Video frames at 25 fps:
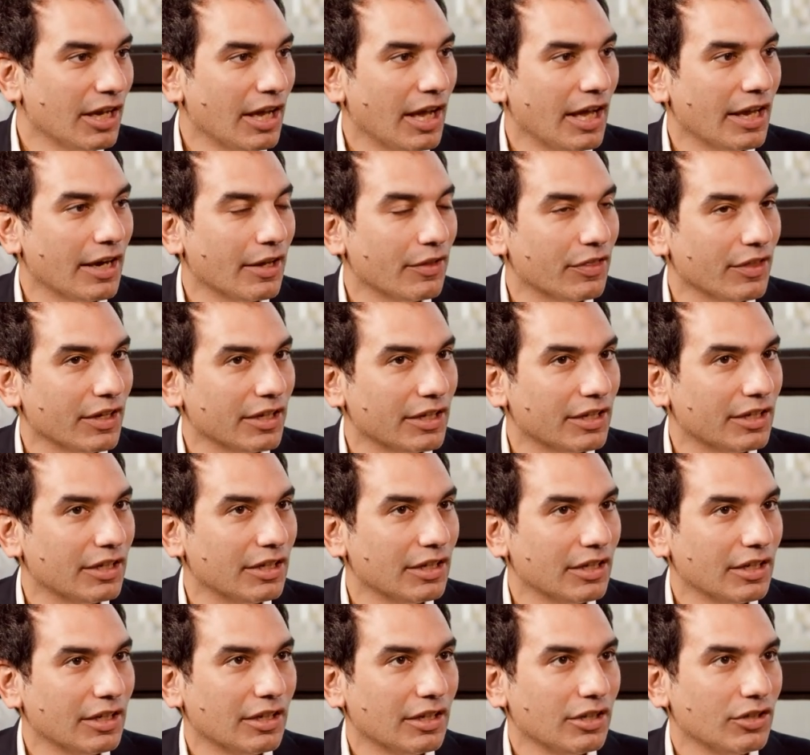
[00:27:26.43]
And I think
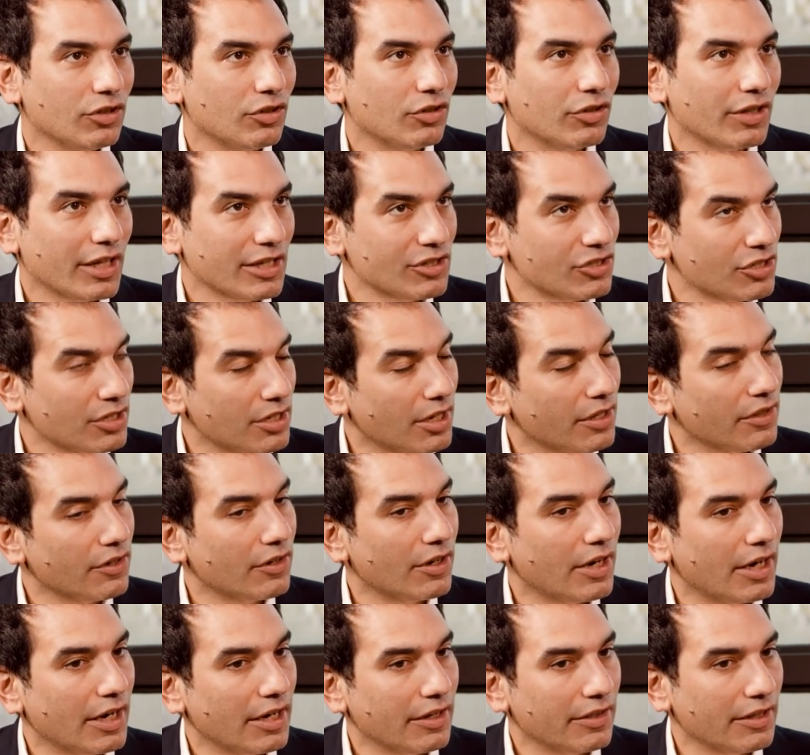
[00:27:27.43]
you know, that's another
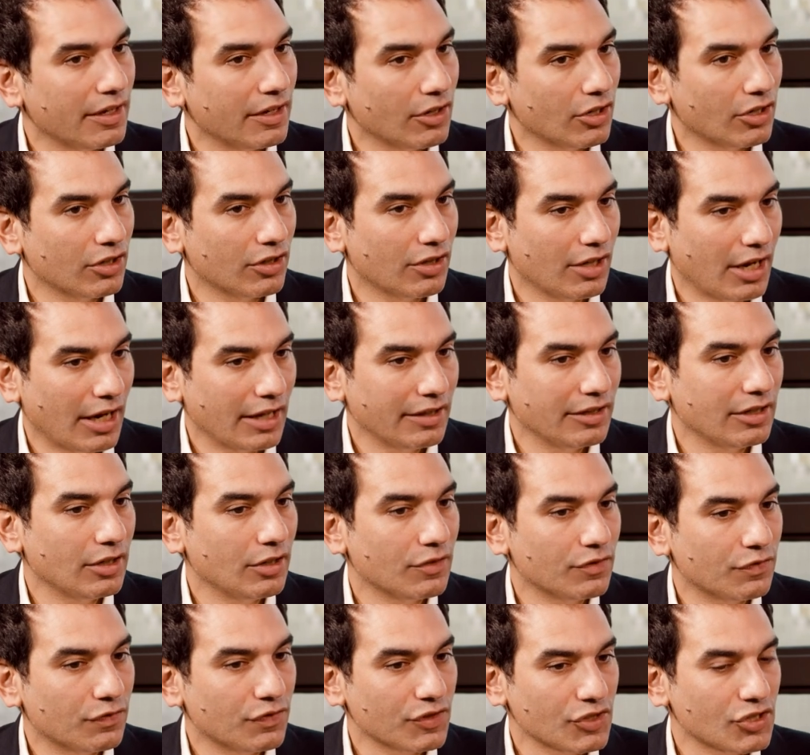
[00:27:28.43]
area. The, the idea
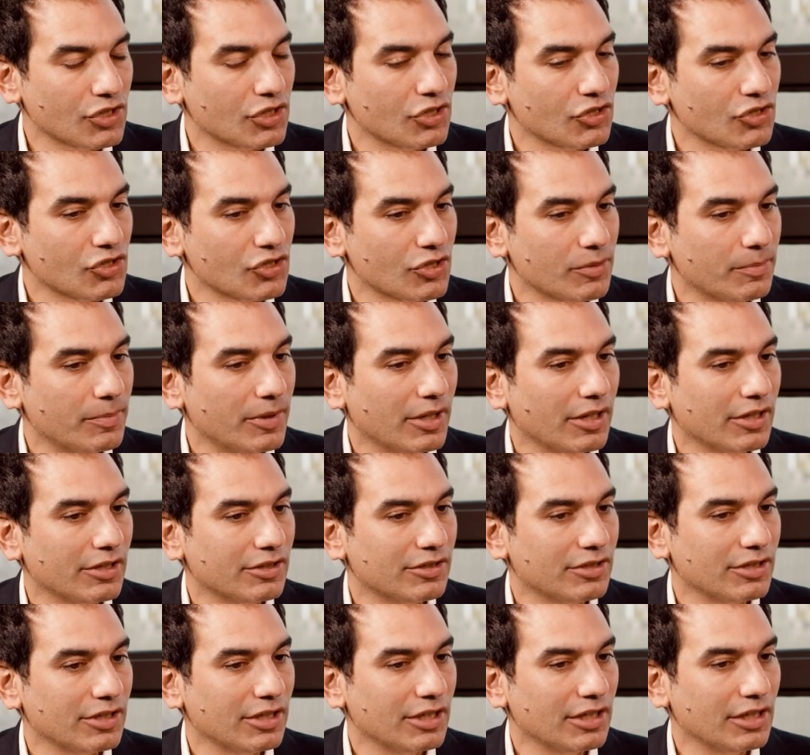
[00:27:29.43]
of fiscal
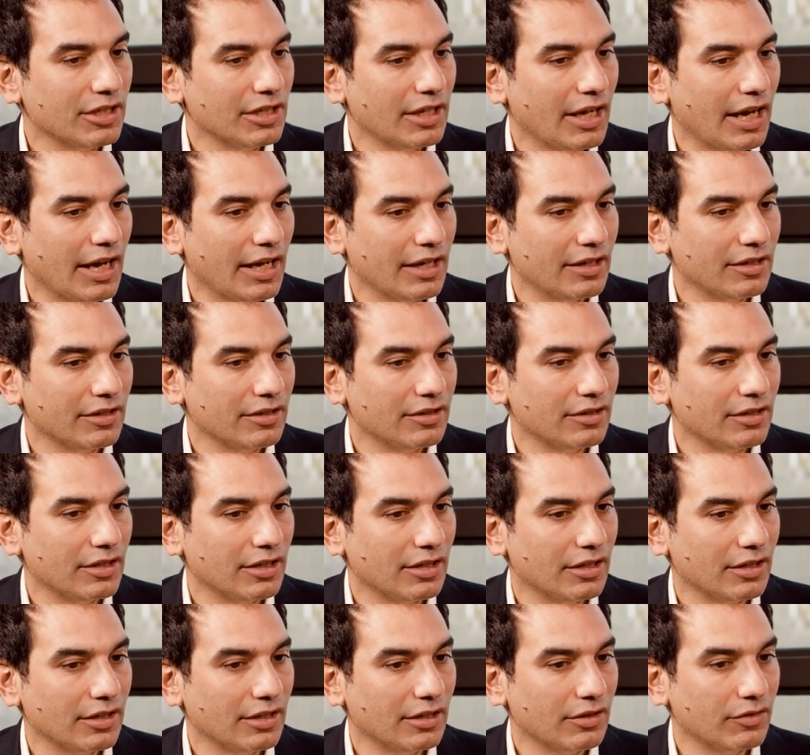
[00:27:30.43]
stability and
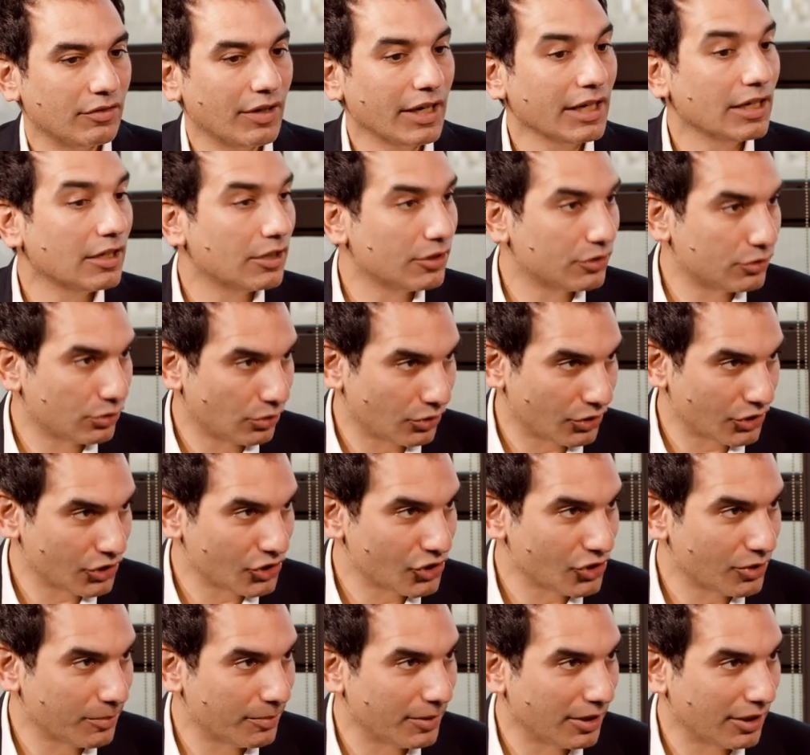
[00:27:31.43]
uh, regulatory
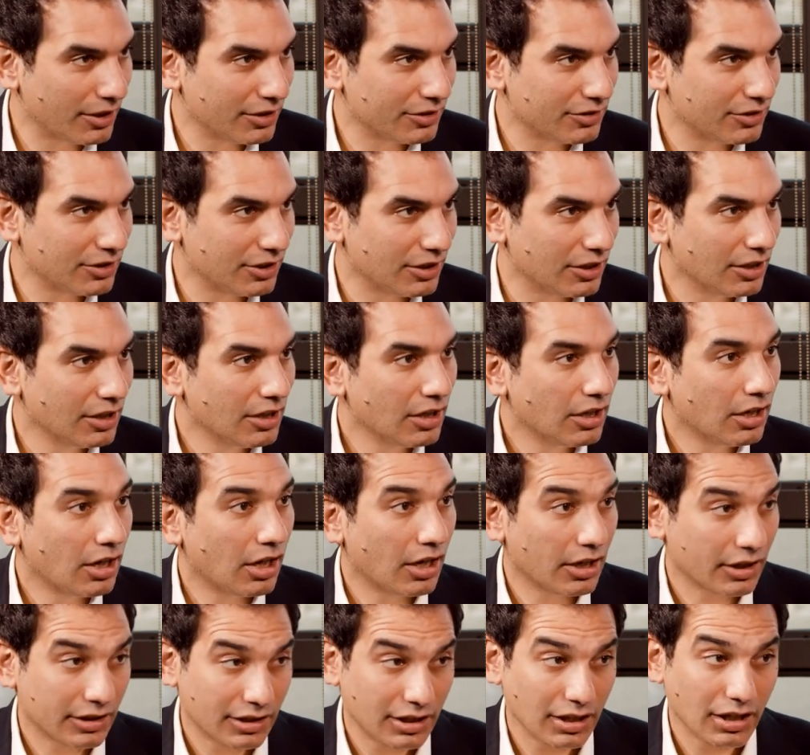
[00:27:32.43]
stability okay.
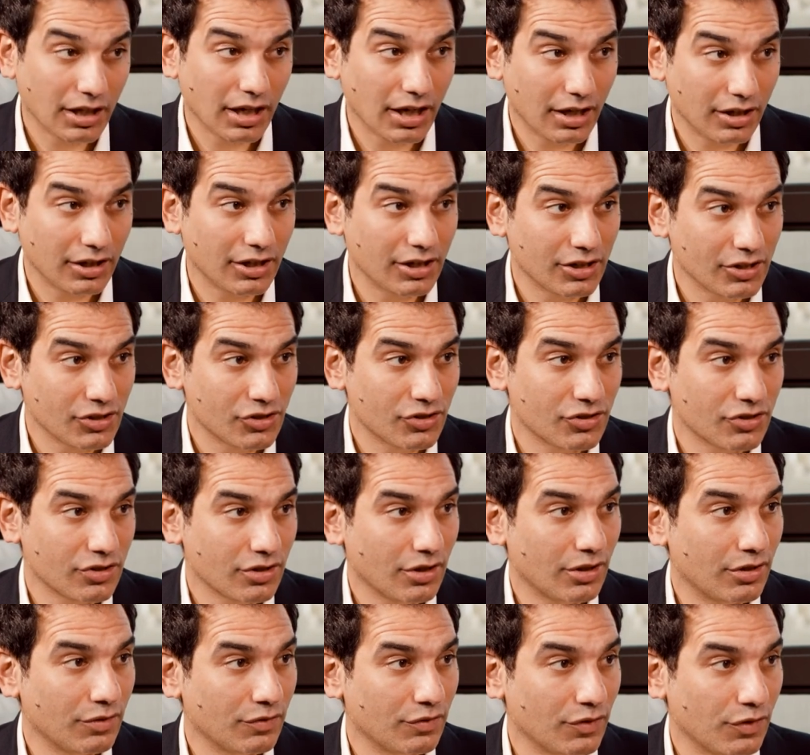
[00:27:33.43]
are key areas
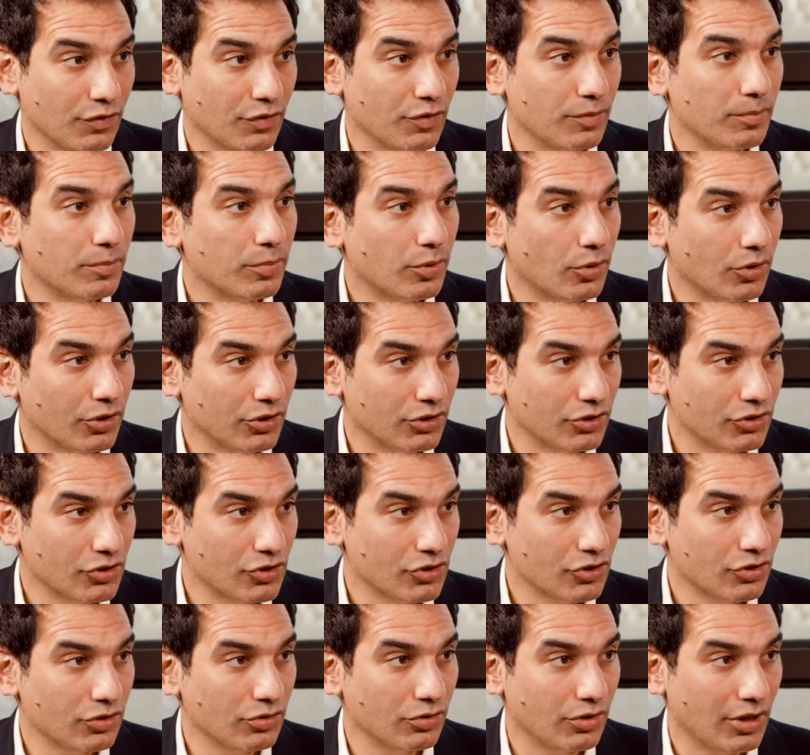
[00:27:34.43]
of, of
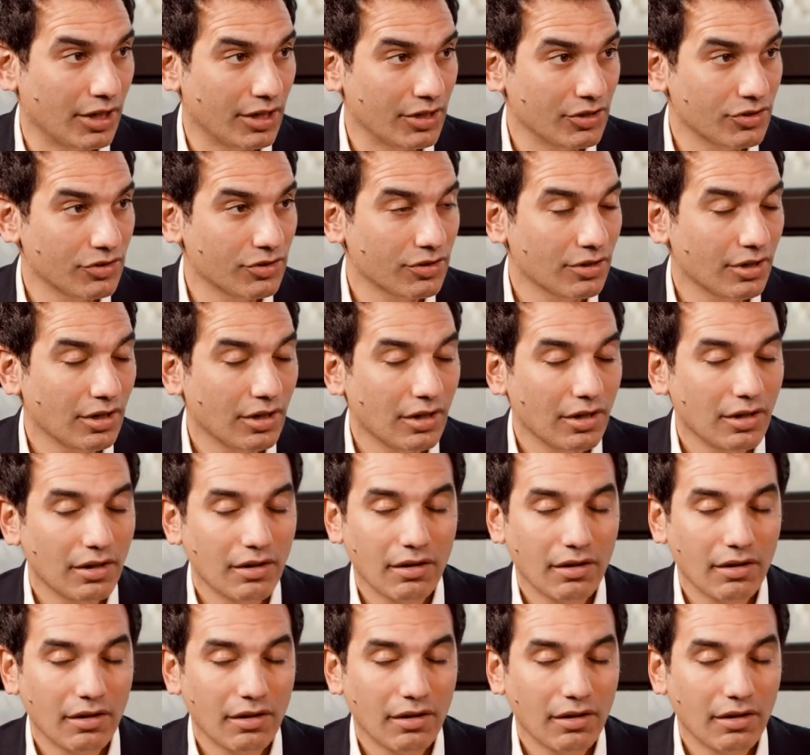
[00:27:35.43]
importance of to course, us. Yeah.